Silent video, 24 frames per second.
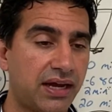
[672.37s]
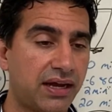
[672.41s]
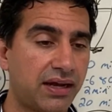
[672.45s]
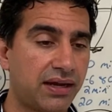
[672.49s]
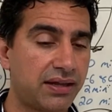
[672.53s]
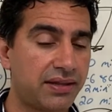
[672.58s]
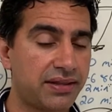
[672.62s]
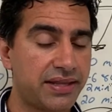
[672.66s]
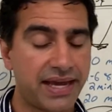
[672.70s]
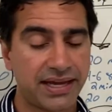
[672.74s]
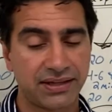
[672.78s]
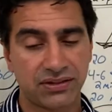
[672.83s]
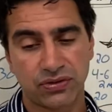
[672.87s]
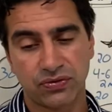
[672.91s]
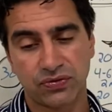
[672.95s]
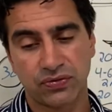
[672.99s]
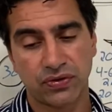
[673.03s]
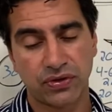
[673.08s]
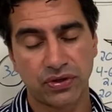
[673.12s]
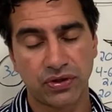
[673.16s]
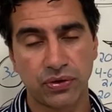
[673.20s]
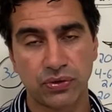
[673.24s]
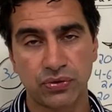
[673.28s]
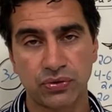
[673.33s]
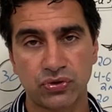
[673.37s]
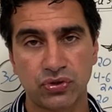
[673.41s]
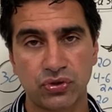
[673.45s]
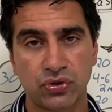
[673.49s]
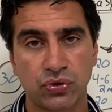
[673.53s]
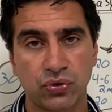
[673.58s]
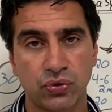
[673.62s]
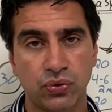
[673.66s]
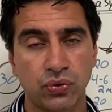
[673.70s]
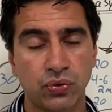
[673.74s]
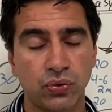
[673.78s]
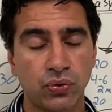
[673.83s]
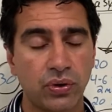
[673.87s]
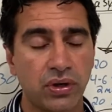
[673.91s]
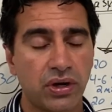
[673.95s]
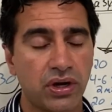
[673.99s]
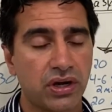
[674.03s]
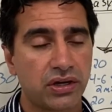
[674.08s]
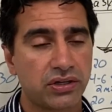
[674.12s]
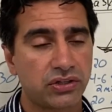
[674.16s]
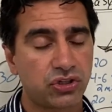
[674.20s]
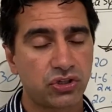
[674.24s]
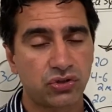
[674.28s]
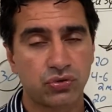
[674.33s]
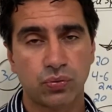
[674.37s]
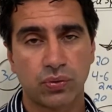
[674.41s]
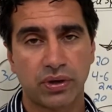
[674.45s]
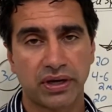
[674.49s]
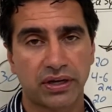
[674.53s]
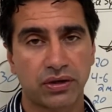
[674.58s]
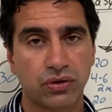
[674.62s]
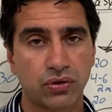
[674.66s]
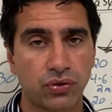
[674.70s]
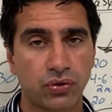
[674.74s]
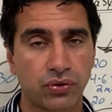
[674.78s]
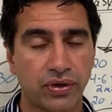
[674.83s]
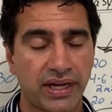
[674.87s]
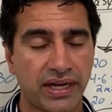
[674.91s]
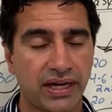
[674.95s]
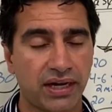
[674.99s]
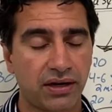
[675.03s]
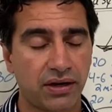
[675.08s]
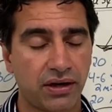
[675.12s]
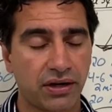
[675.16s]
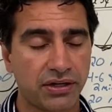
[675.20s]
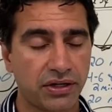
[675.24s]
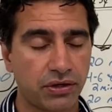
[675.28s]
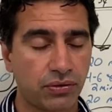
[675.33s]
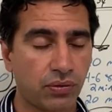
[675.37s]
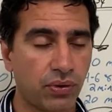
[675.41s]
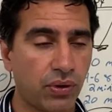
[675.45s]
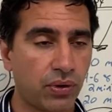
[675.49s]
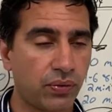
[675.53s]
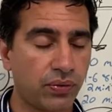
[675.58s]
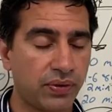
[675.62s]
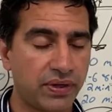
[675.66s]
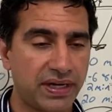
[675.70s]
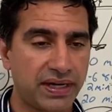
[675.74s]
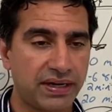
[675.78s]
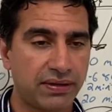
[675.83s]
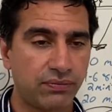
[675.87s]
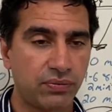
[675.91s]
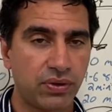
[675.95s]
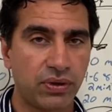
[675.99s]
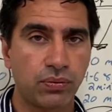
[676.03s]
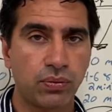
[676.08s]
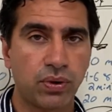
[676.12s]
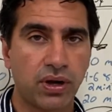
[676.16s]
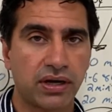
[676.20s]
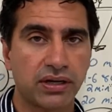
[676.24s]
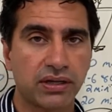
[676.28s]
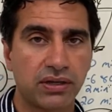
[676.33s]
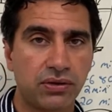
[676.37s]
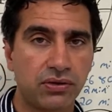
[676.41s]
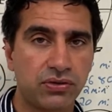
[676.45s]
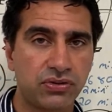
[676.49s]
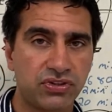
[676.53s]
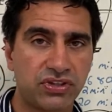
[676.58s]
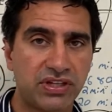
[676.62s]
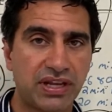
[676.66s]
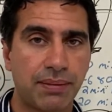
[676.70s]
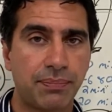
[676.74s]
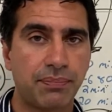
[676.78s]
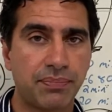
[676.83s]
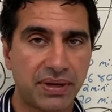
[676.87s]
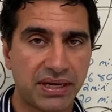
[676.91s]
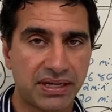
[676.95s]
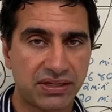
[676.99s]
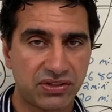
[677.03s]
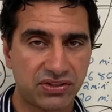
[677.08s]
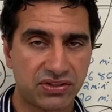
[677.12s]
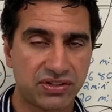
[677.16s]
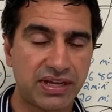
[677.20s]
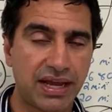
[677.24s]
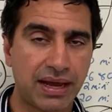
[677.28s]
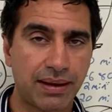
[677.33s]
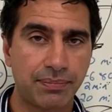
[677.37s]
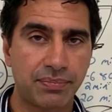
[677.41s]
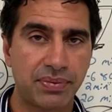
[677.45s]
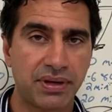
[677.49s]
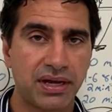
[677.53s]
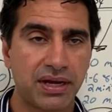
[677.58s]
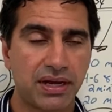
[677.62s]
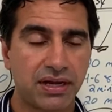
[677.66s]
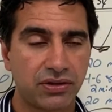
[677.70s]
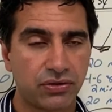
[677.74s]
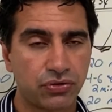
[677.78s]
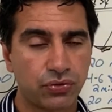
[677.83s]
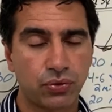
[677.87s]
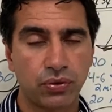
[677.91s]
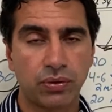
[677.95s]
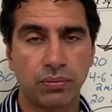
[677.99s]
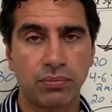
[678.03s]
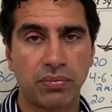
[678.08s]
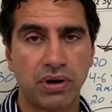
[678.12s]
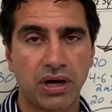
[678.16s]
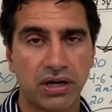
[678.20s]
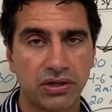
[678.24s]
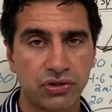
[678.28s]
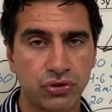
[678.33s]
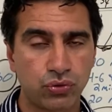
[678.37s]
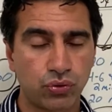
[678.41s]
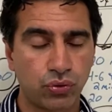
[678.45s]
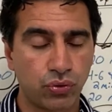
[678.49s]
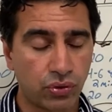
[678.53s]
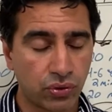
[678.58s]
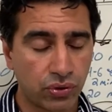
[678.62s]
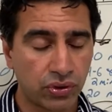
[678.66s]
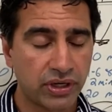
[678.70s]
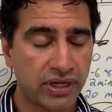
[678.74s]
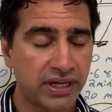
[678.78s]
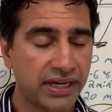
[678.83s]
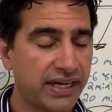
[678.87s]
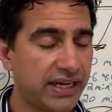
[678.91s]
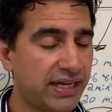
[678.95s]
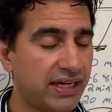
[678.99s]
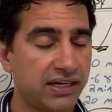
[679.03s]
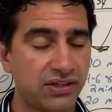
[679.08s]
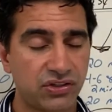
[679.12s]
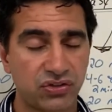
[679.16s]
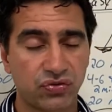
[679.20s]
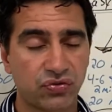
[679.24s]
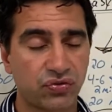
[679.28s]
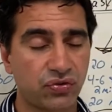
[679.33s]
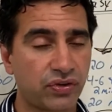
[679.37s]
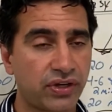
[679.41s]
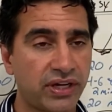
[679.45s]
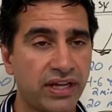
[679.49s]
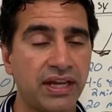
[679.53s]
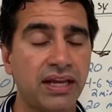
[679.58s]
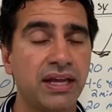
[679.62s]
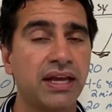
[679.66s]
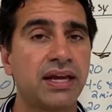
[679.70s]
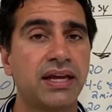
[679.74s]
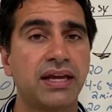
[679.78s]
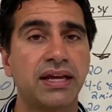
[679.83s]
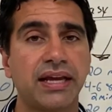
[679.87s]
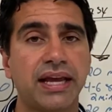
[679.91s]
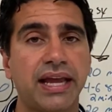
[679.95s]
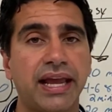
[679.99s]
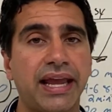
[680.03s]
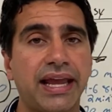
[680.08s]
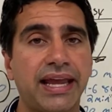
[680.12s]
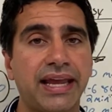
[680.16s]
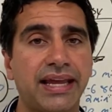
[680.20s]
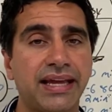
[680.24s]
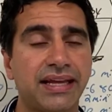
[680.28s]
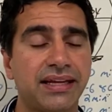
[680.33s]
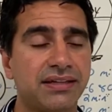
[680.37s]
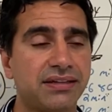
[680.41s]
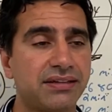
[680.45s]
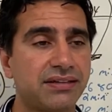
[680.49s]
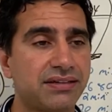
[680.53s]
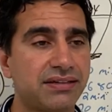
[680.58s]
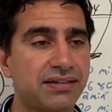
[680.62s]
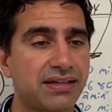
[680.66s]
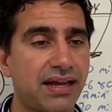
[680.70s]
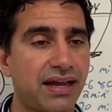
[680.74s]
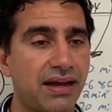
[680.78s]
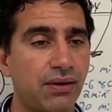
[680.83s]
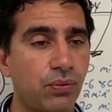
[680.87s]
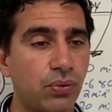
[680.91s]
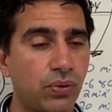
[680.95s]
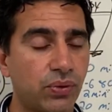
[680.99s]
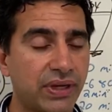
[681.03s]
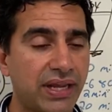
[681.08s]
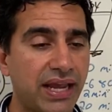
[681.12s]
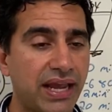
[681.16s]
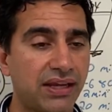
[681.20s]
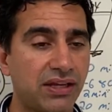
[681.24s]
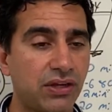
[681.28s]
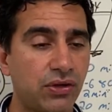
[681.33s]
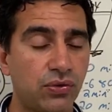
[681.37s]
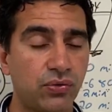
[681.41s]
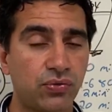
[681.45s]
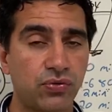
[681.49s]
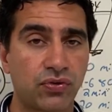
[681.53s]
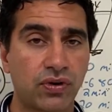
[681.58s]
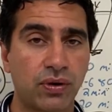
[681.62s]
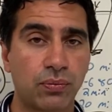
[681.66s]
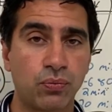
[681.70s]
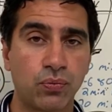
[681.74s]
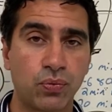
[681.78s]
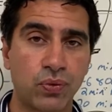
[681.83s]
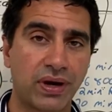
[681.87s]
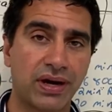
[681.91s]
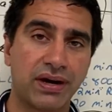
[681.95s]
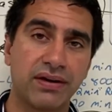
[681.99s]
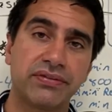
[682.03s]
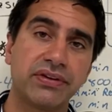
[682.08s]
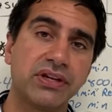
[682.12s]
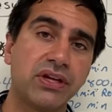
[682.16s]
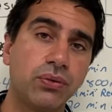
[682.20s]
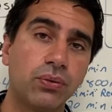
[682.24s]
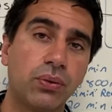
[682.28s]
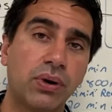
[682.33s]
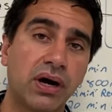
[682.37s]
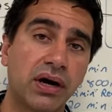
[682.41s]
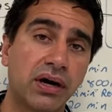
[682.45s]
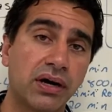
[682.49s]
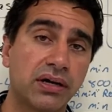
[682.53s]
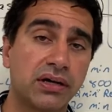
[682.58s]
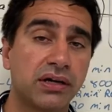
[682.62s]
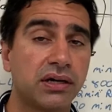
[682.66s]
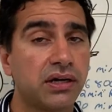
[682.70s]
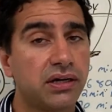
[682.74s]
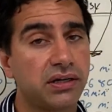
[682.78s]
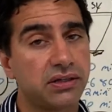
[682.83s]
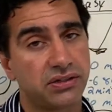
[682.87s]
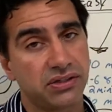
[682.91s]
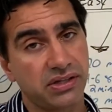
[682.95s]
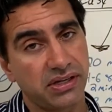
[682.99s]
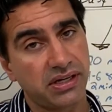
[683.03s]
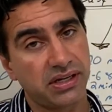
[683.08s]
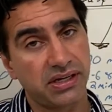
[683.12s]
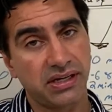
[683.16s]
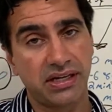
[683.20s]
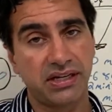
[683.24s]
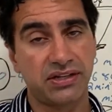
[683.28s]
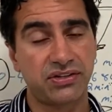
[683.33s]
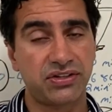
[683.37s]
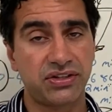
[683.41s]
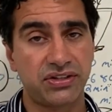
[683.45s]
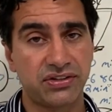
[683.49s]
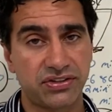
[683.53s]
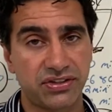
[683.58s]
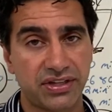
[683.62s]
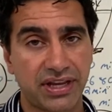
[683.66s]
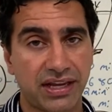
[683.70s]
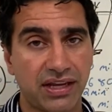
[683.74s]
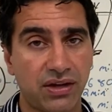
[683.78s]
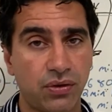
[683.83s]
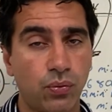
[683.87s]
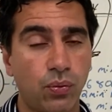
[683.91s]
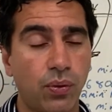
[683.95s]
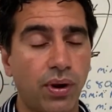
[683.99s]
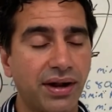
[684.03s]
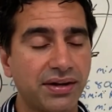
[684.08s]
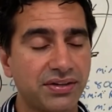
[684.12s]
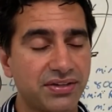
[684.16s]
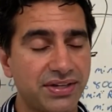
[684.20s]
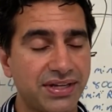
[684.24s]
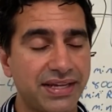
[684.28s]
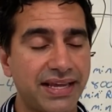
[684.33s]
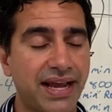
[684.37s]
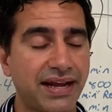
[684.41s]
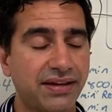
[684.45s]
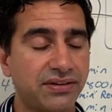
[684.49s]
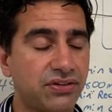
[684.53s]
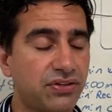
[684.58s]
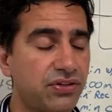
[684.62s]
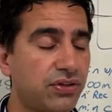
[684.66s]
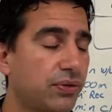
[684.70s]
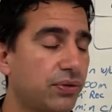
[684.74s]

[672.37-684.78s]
that's for those who just want to create it on your own, and we walk you step by step through a module, and it's free, and will get you from wherever you are to the distance that you want to get to.